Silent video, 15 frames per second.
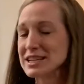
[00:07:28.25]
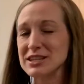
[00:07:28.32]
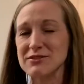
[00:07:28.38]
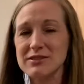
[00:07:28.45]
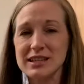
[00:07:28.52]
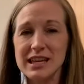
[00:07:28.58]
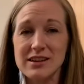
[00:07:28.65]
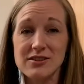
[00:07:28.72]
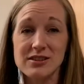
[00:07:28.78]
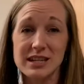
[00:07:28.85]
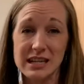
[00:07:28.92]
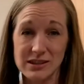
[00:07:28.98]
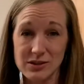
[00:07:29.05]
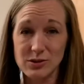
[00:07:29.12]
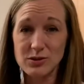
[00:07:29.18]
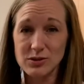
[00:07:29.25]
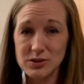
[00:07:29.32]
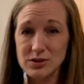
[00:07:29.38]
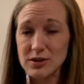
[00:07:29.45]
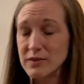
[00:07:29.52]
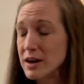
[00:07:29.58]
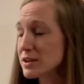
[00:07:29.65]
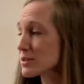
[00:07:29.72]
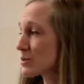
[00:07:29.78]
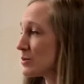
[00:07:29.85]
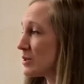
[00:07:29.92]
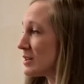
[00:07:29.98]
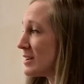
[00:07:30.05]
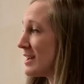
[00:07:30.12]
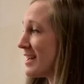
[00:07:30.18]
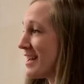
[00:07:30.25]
She really understands the culture of our school.